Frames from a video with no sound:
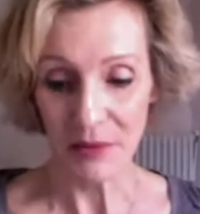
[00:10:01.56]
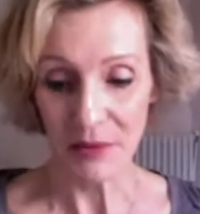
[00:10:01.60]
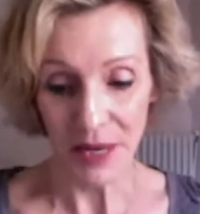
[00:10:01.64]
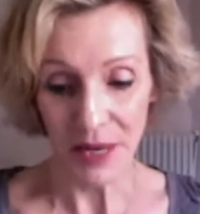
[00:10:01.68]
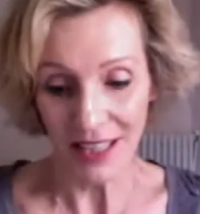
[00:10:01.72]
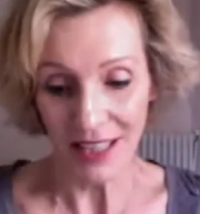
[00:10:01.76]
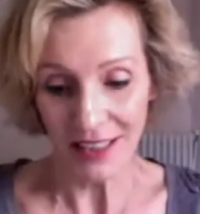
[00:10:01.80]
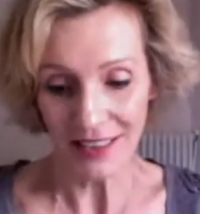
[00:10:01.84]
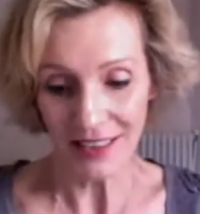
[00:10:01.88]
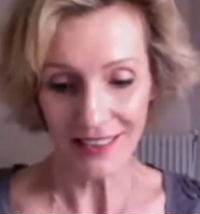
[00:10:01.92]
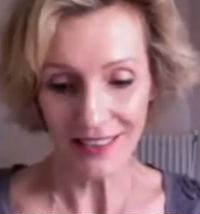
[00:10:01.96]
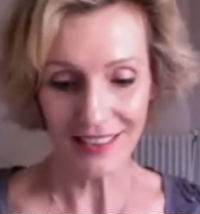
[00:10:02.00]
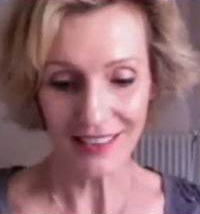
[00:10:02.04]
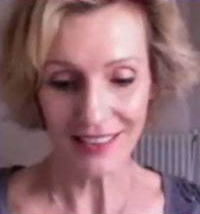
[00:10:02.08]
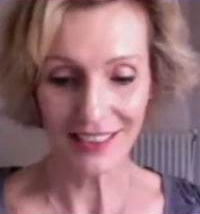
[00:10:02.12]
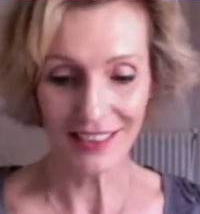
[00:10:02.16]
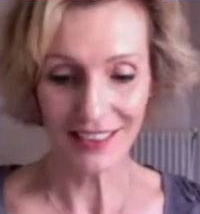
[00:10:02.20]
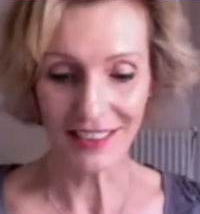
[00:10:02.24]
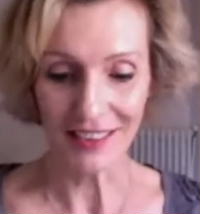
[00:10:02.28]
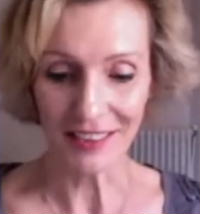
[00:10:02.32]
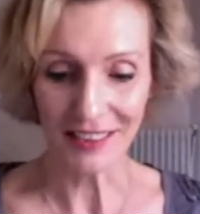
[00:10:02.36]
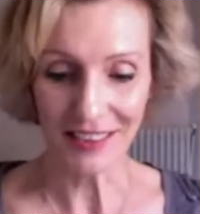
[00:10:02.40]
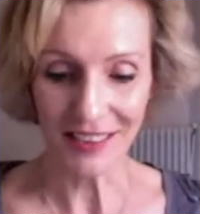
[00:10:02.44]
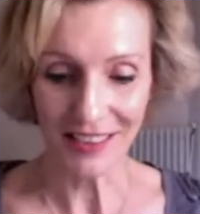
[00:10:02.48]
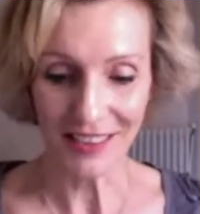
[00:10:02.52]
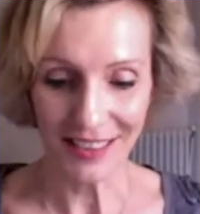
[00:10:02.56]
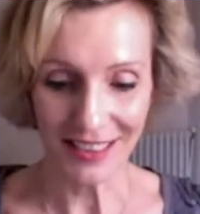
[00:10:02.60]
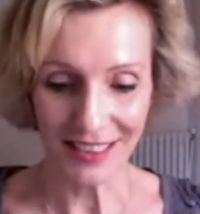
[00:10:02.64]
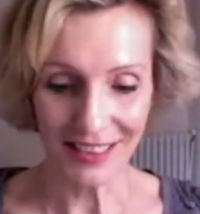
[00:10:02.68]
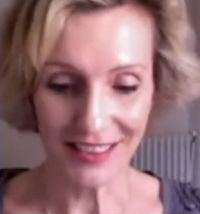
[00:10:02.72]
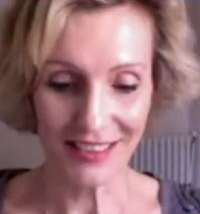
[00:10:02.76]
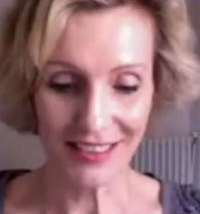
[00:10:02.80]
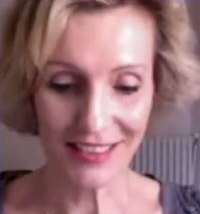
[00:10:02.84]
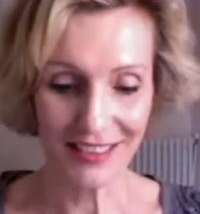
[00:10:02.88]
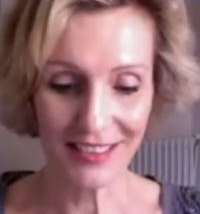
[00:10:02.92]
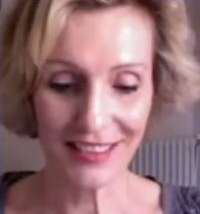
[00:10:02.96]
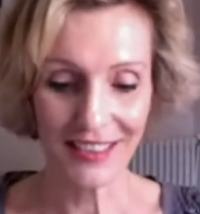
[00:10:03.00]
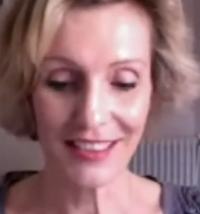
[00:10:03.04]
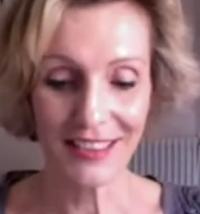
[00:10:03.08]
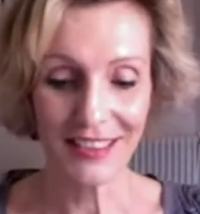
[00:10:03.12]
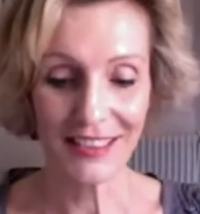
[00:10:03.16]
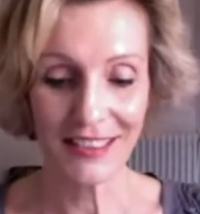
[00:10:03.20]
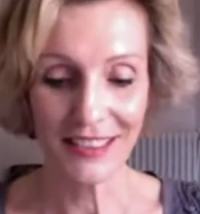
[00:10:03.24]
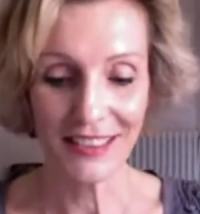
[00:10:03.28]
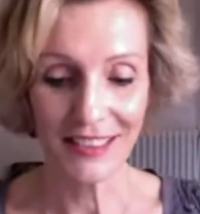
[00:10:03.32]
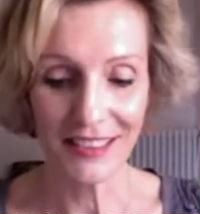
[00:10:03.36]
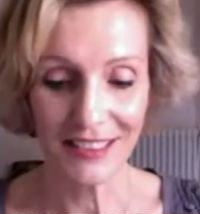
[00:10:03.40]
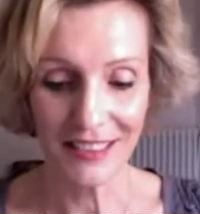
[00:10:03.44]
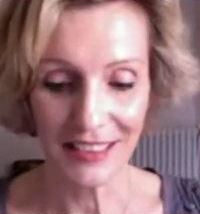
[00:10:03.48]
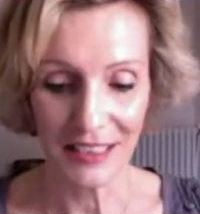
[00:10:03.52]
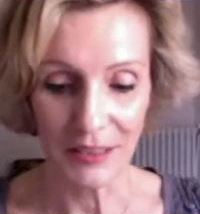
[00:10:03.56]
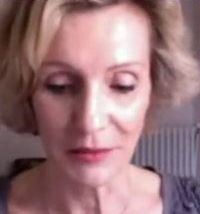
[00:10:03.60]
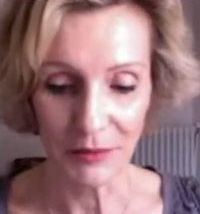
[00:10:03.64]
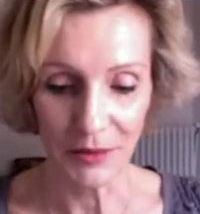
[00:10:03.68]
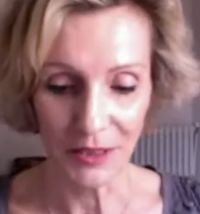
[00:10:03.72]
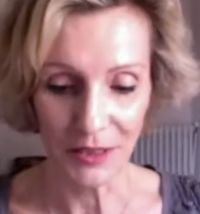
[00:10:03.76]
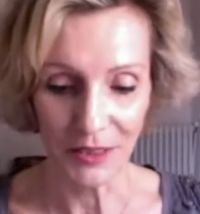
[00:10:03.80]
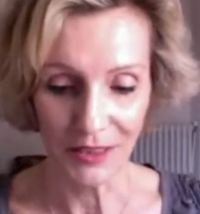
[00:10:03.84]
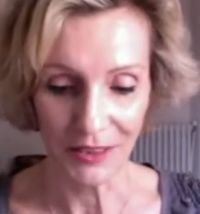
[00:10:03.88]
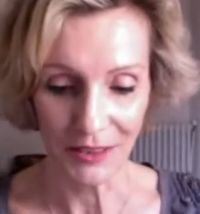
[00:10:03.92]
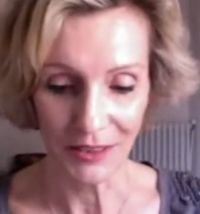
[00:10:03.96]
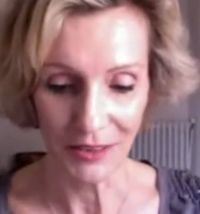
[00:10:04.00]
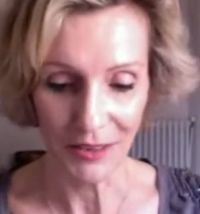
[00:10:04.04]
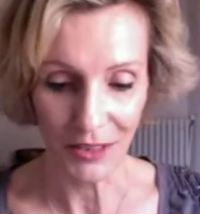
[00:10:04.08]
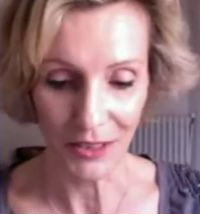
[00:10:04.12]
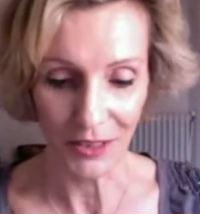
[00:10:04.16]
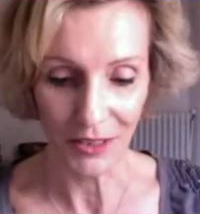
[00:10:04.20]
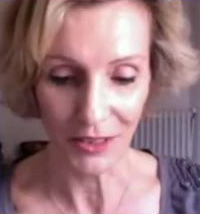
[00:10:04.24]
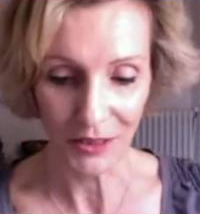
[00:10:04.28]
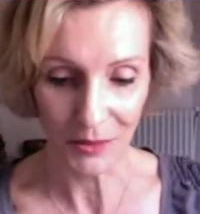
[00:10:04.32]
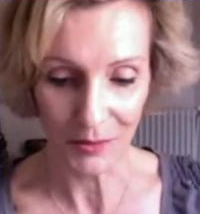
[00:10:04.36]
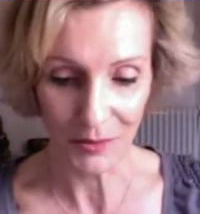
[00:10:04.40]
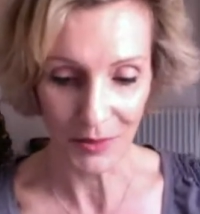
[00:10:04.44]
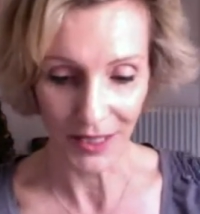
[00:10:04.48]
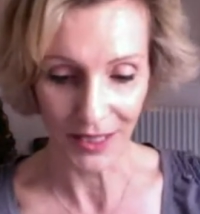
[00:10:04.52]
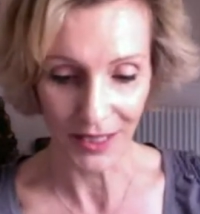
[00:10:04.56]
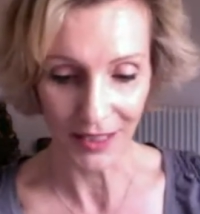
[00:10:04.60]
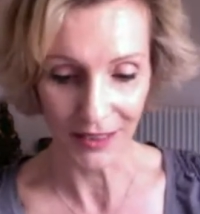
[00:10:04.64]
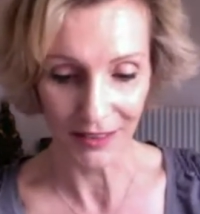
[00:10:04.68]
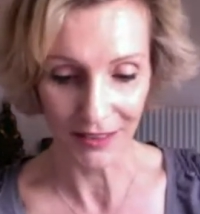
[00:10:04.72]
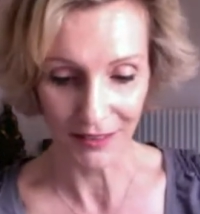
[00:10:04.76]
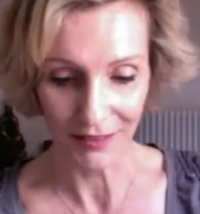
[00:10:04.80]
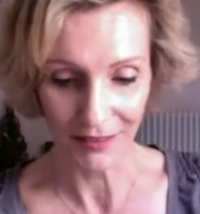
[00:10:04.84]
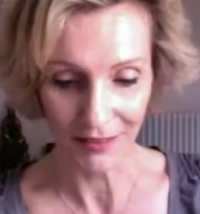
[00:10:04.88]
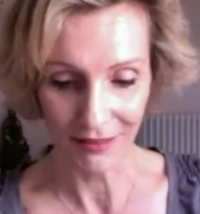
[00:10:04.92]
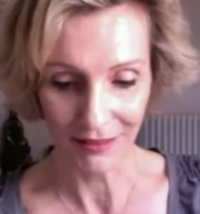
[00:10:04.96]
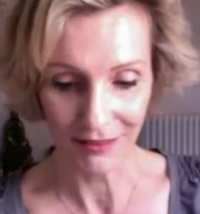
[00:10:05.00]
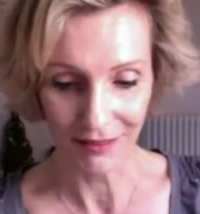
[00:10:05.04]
Well, you know, it's easy when you talk about